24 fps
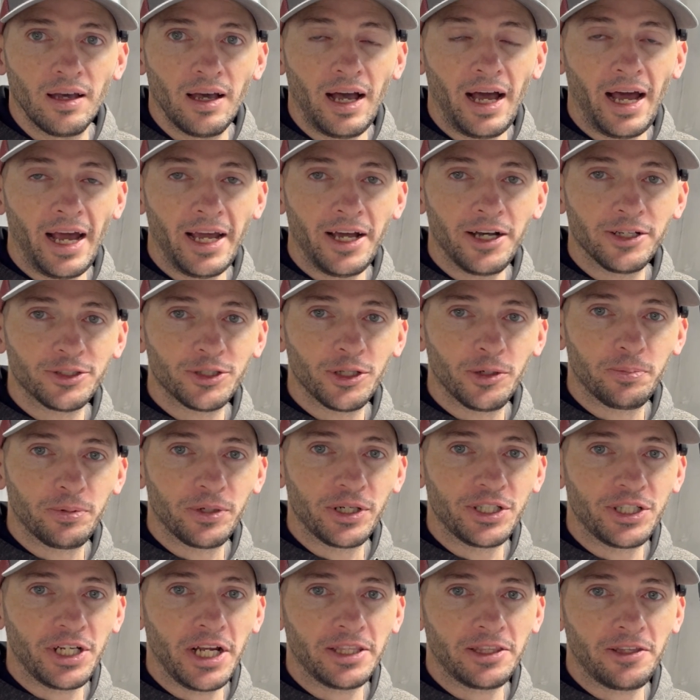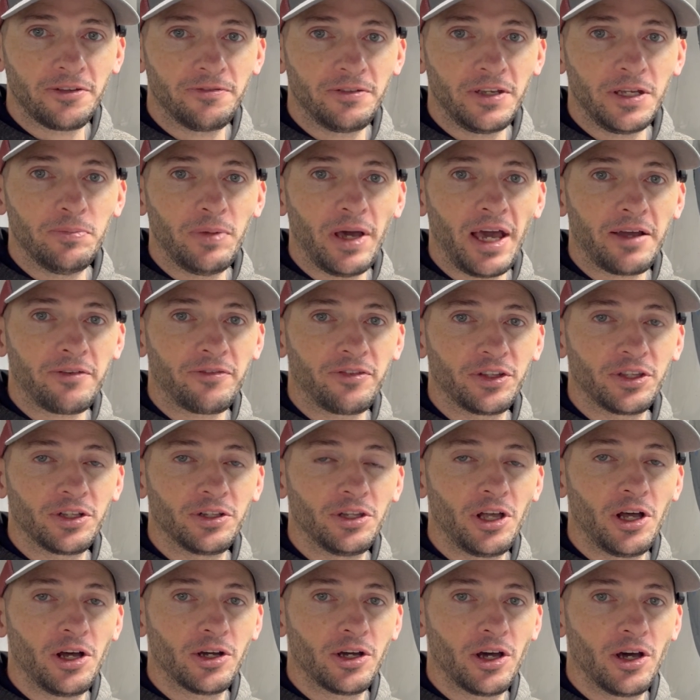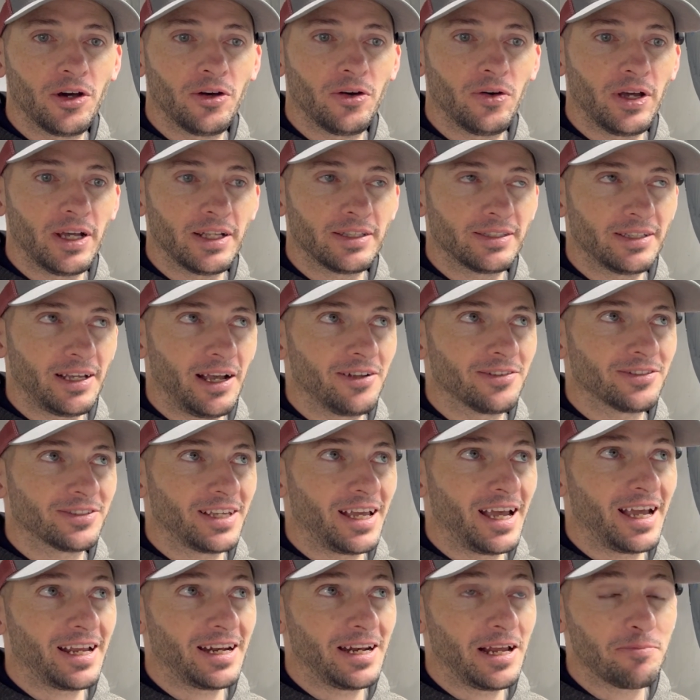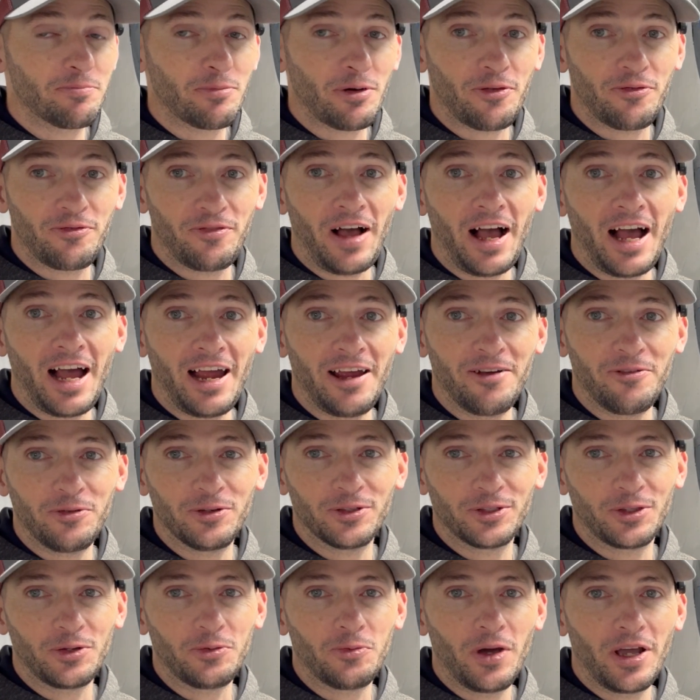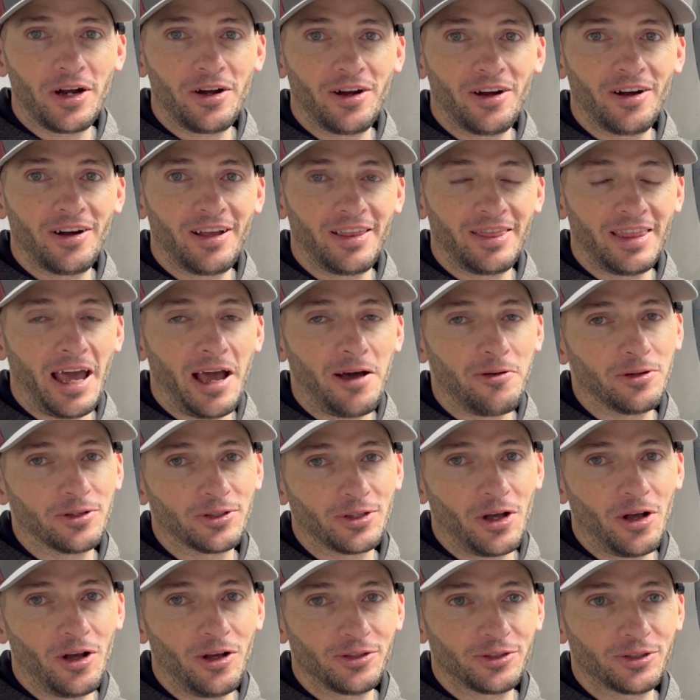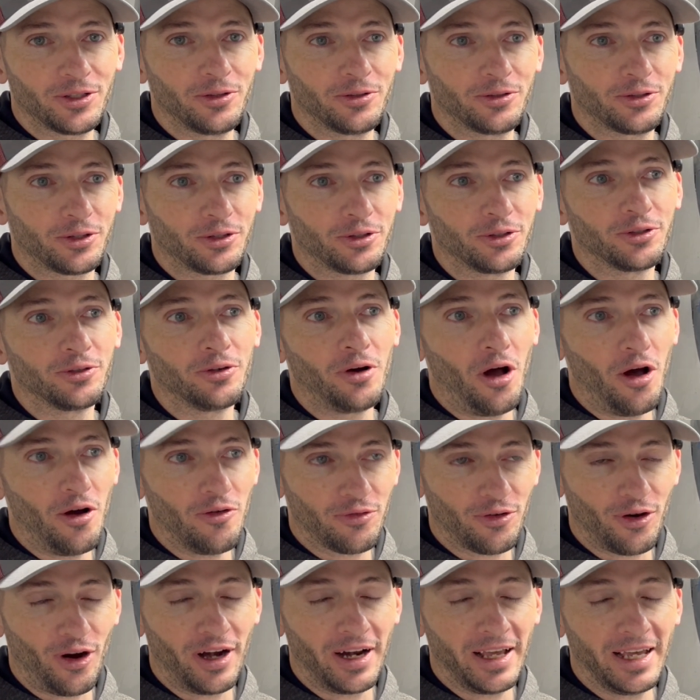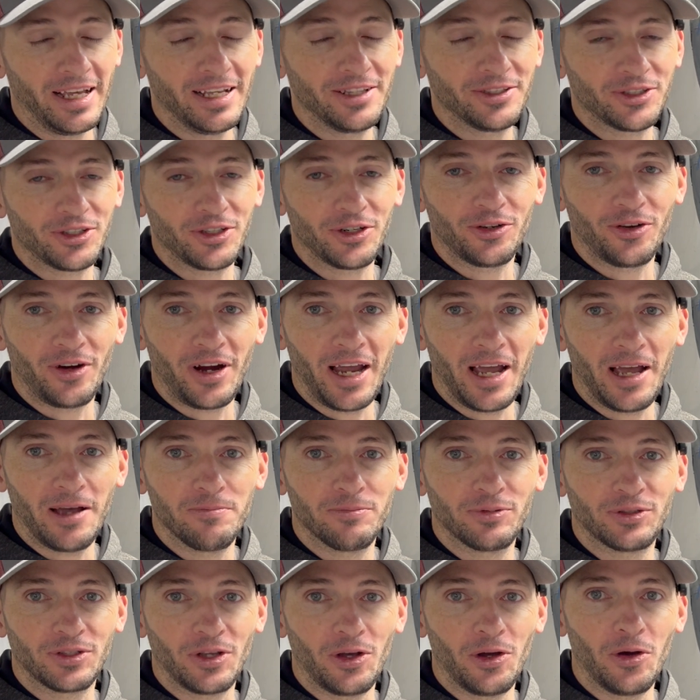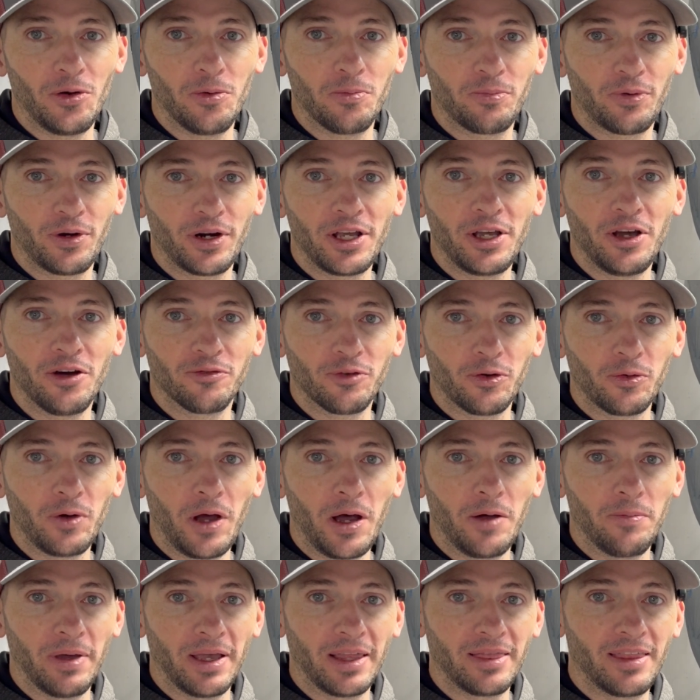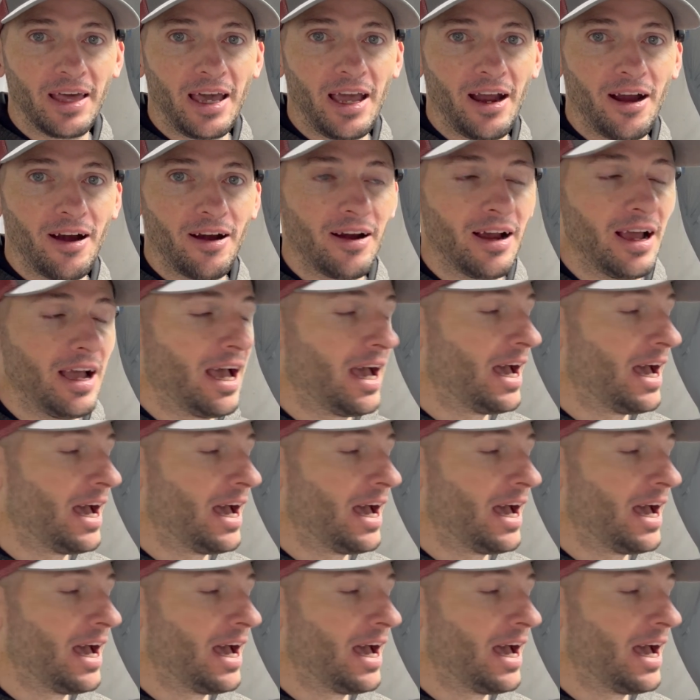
I also appreciate the feedback for the logo. It sounds like number 5 was the winner. That was also true over on Instagram, so pretty overwhelming there.